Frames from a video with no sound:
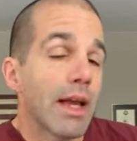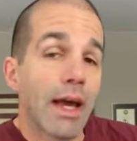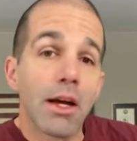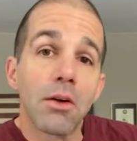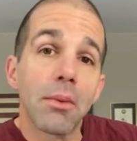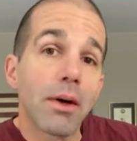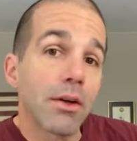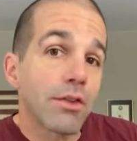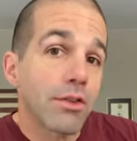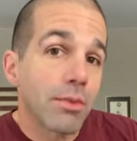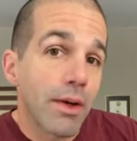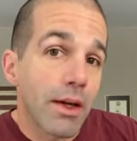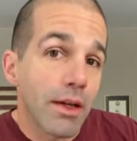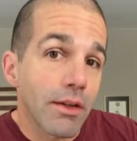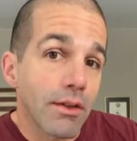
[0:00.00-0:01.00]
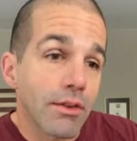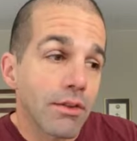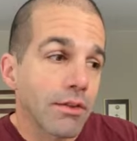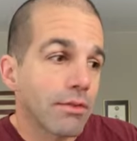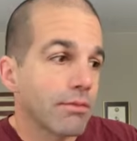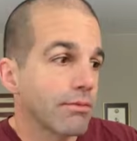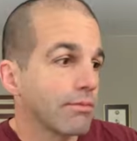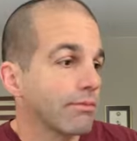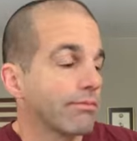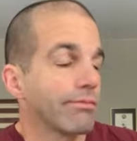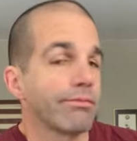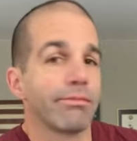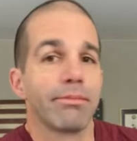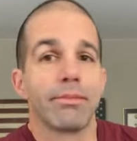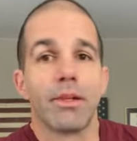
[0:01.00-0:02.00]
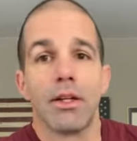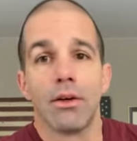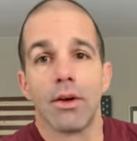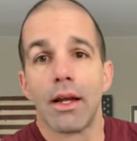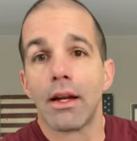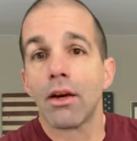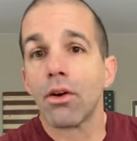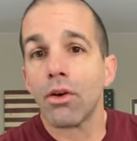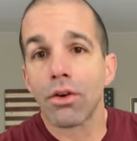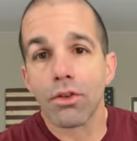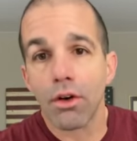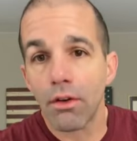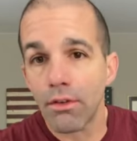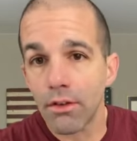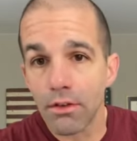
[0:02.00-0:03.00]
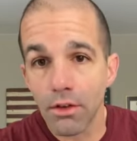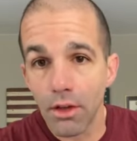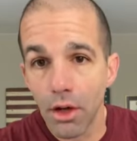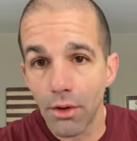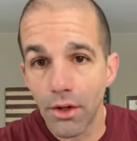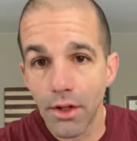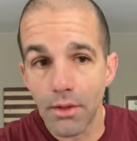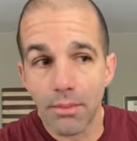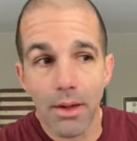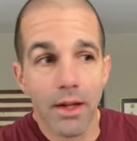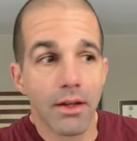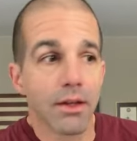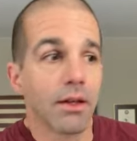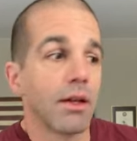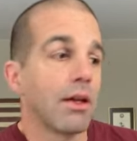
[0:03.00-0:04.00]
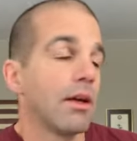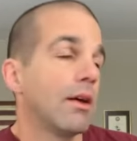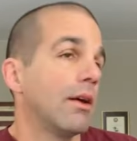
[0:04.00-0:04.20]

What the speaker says: Kettlebell swings, you know, and of course all of this loading dependent.